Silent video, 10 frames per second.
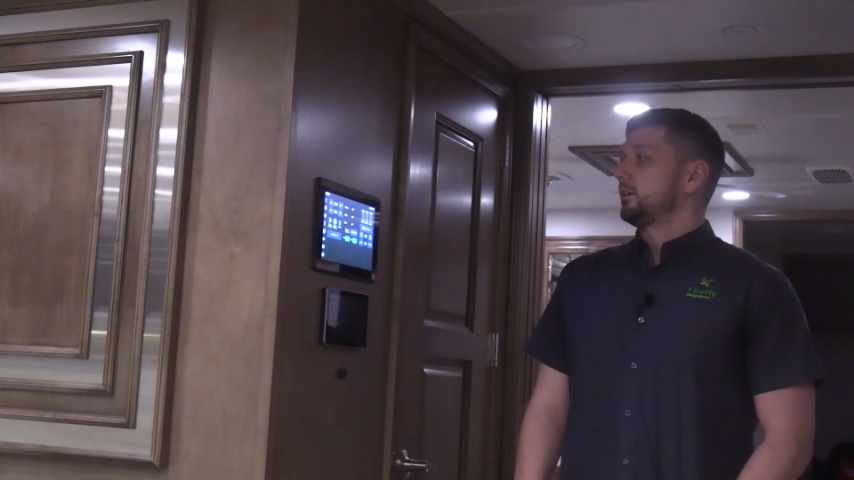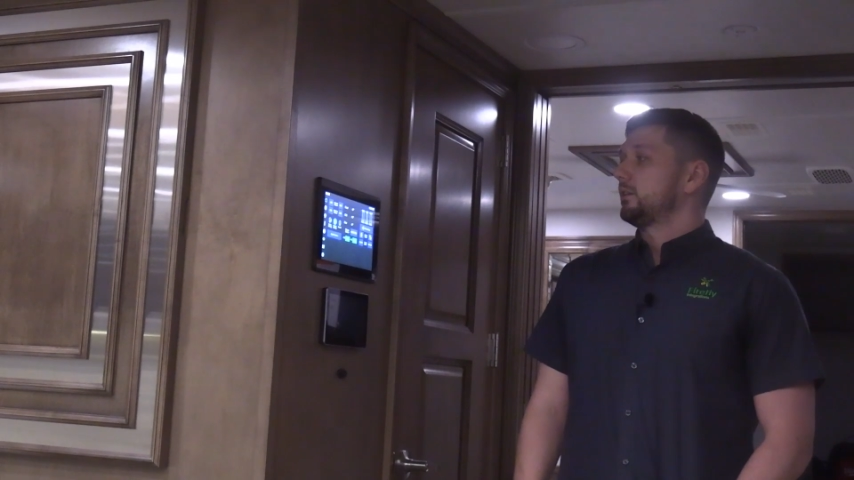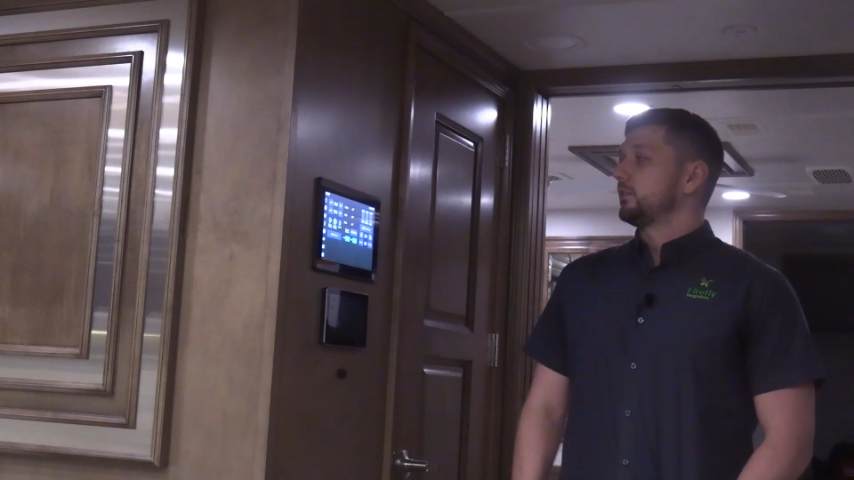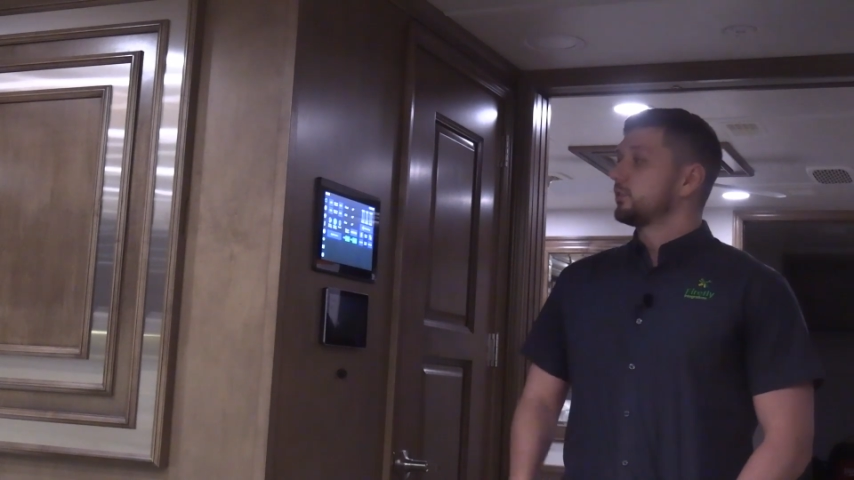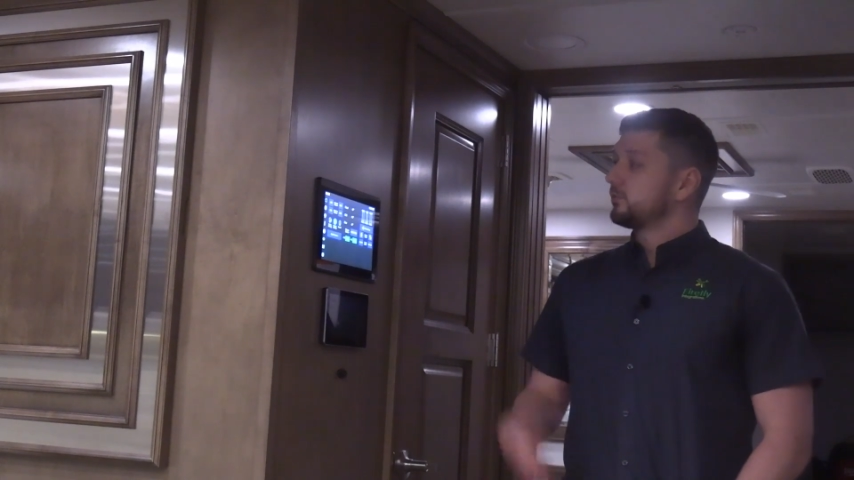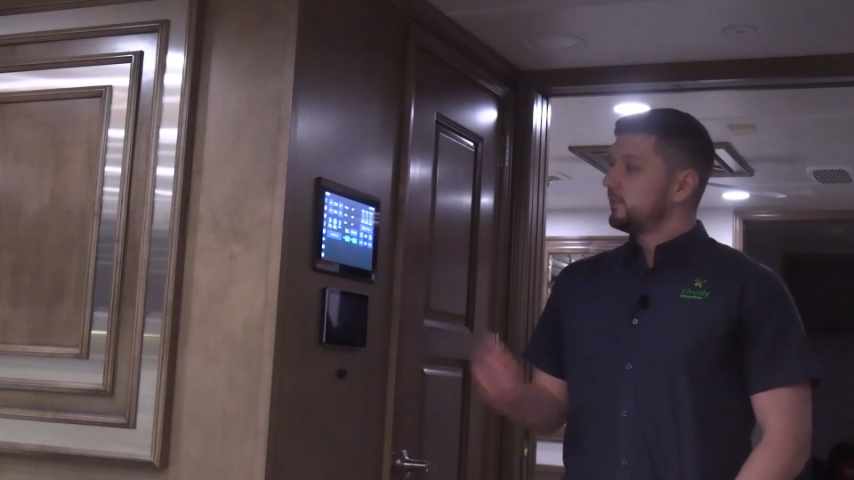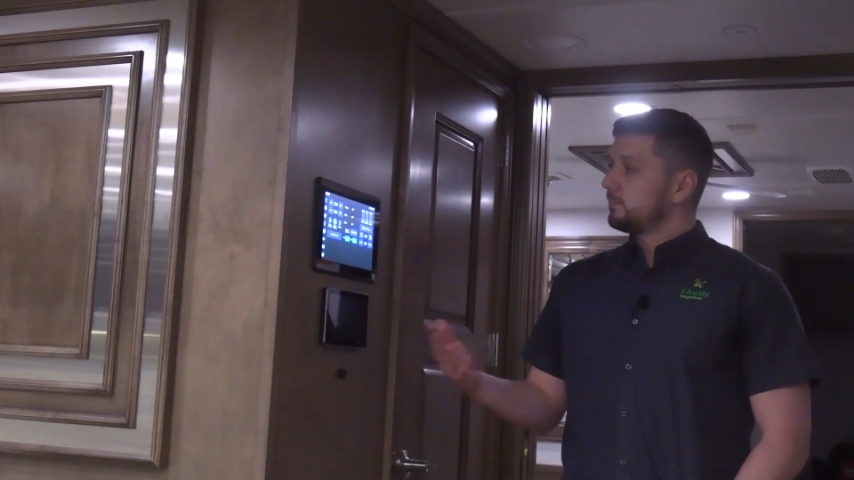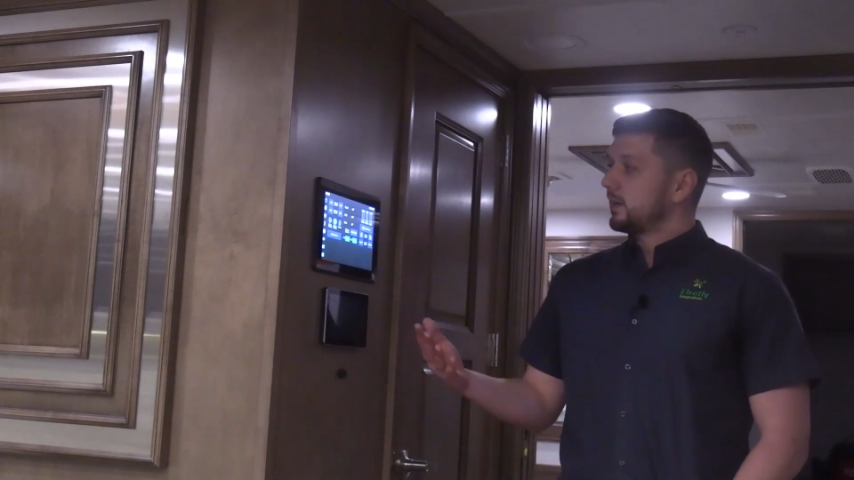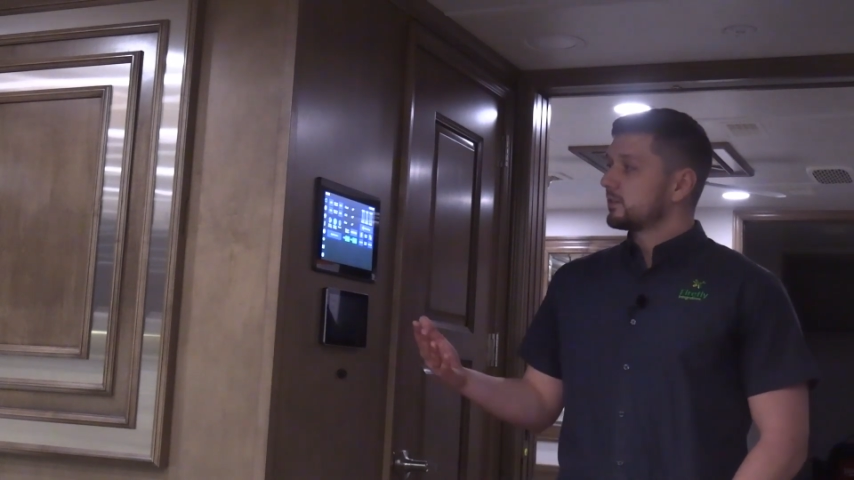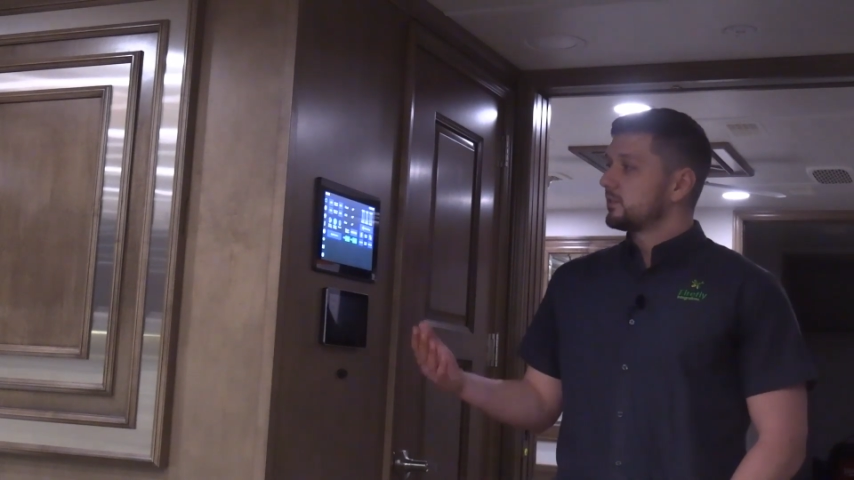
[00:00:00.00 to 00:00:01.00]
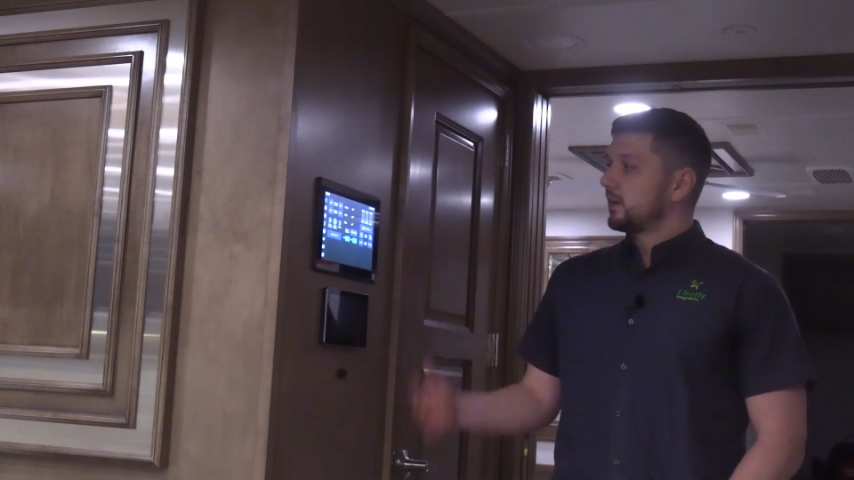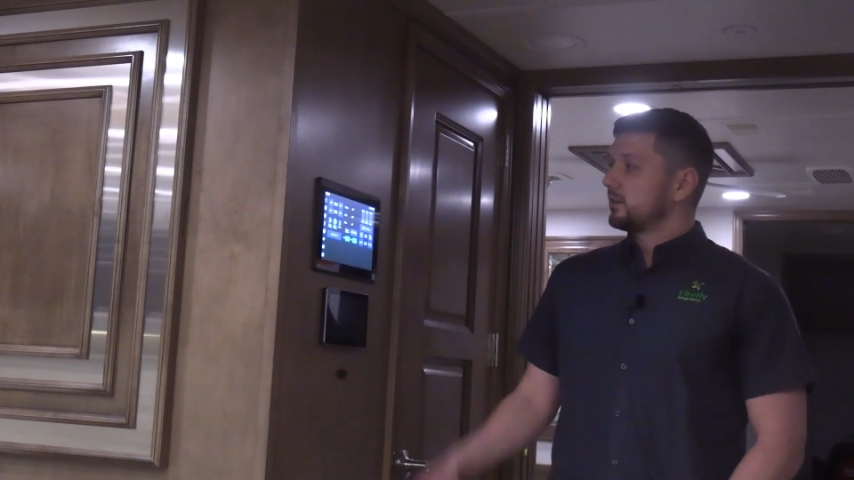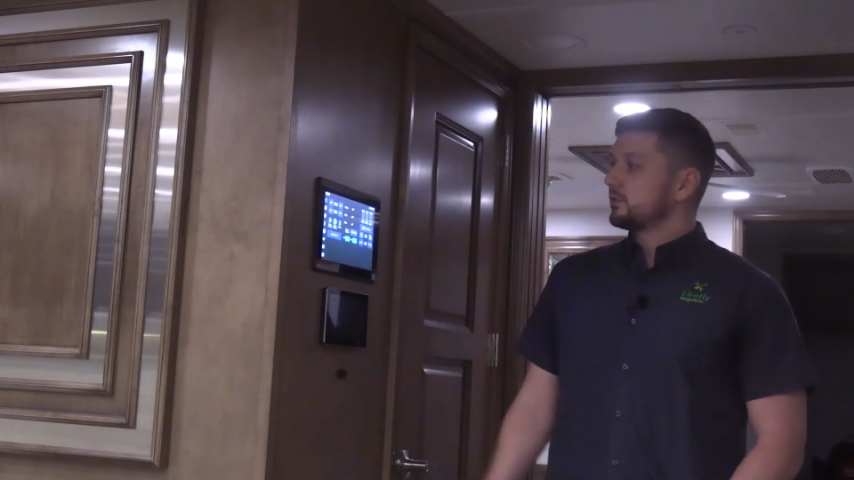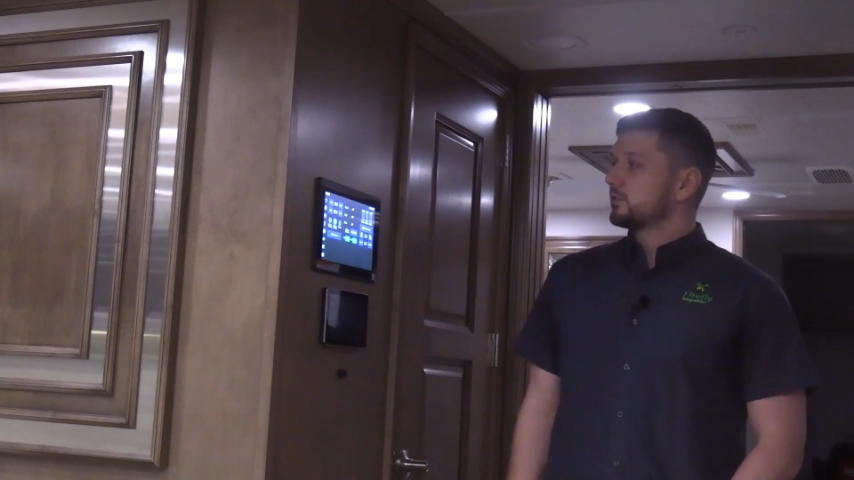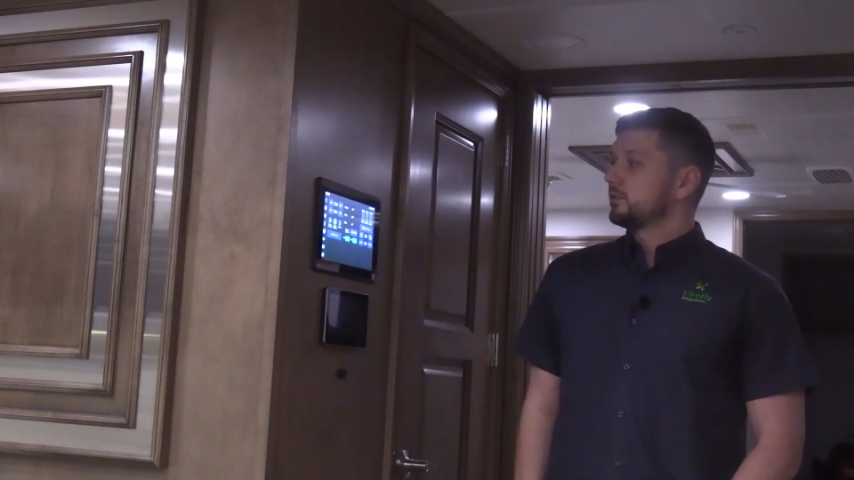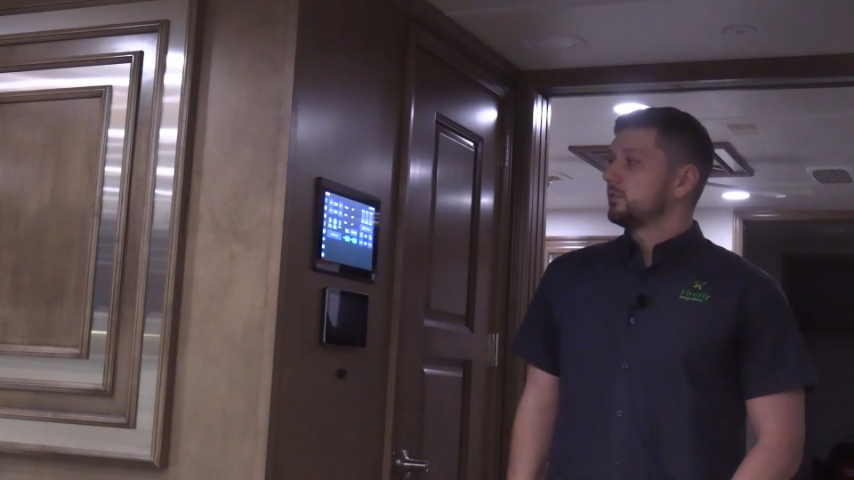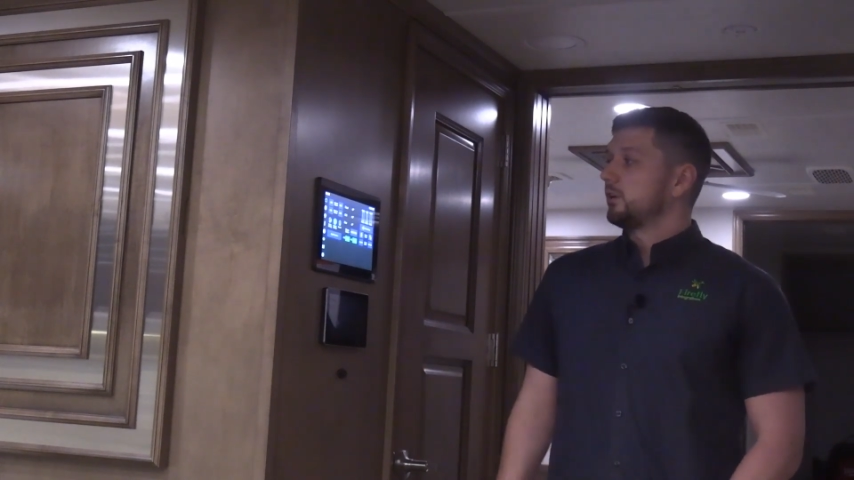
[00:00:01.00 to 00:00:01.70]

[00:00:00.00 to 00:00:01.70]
There is feedback status